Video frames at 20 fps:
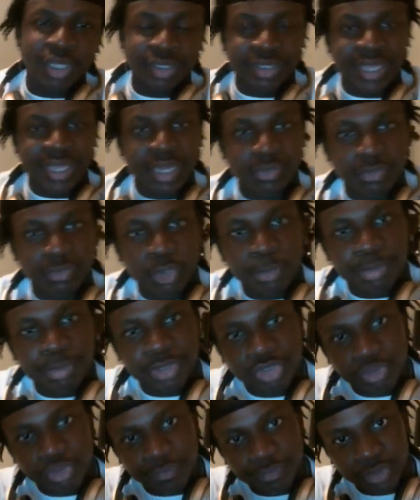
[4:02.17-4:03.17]
That rope
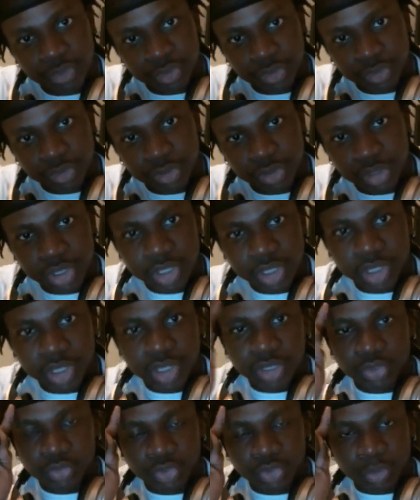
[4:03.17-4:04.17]
is your focus.
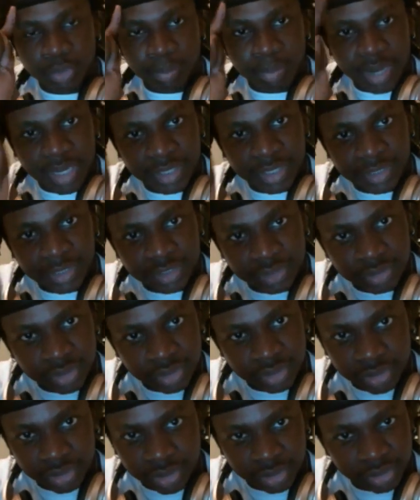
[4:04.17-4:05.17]
Your mind
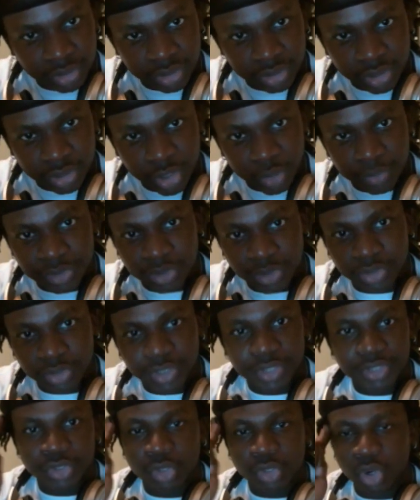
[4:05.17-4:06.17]
is always on
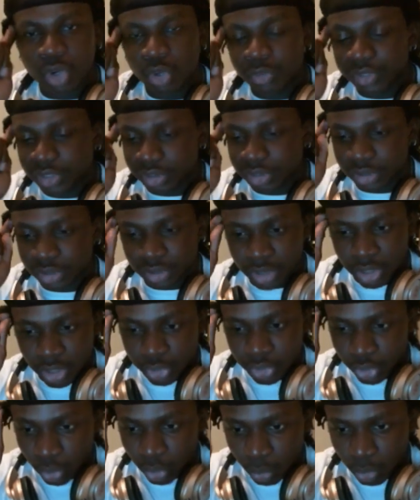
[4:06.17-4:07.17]
it. You always,
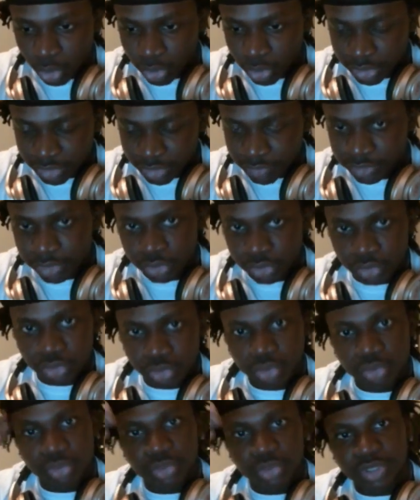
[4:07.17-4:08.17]
your words, everything you
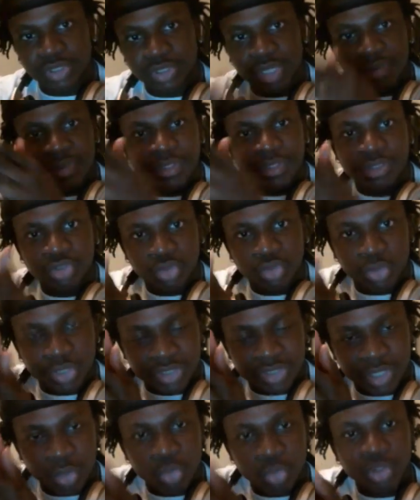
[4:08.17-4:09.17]
do is directed
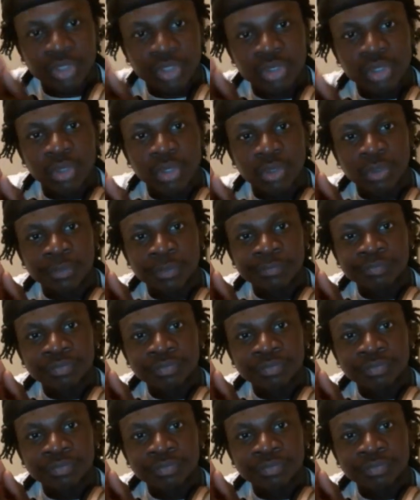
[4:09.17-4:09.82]
towards that one goal.